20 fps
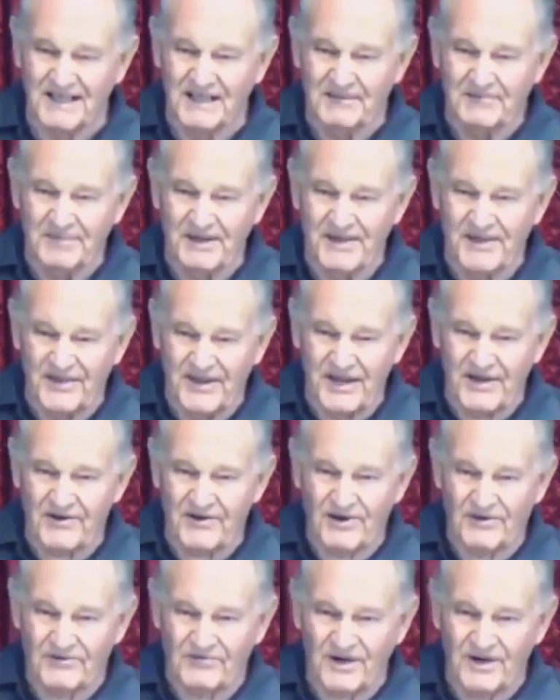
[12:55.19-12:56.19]
But there
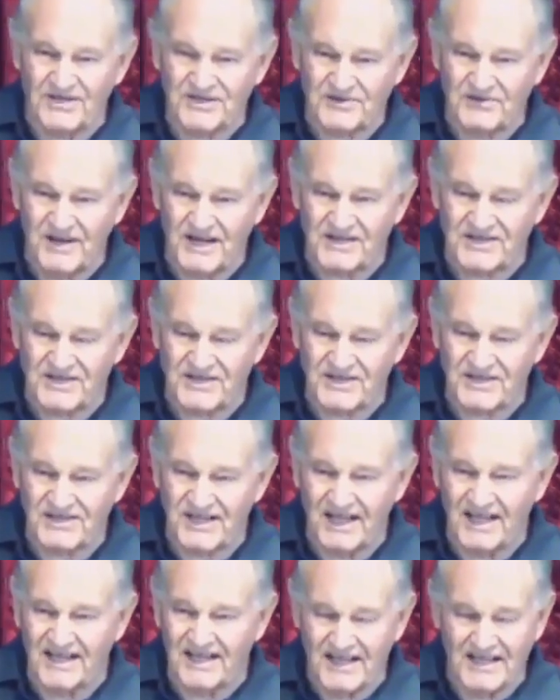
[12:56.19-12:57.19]
on Resurrection
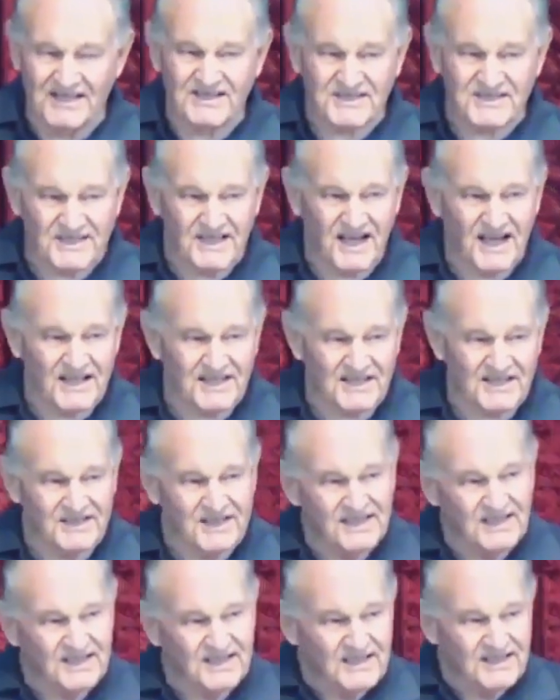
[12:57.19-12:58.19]
Day, they started
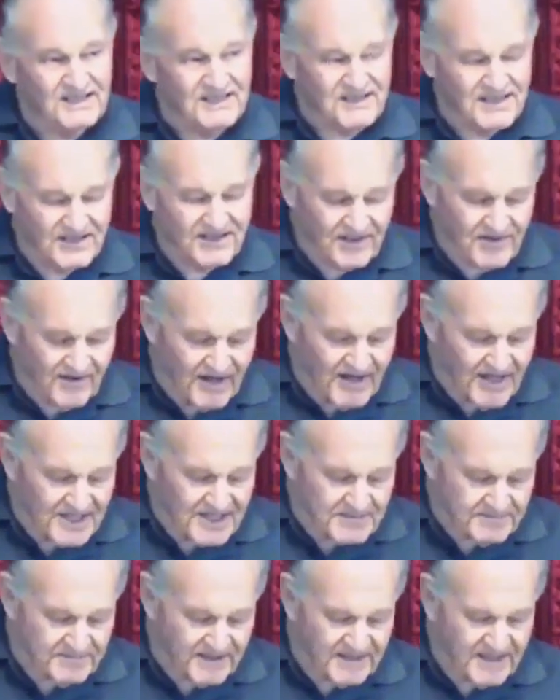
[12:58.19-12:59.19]
to
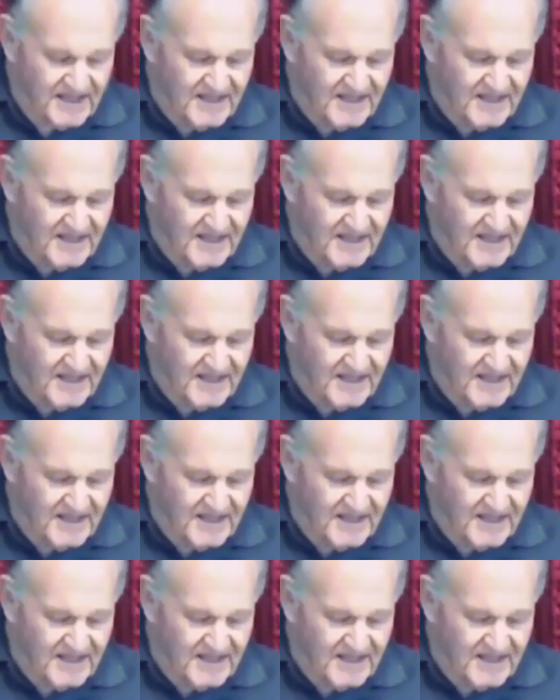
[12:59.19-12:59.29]
grasp it.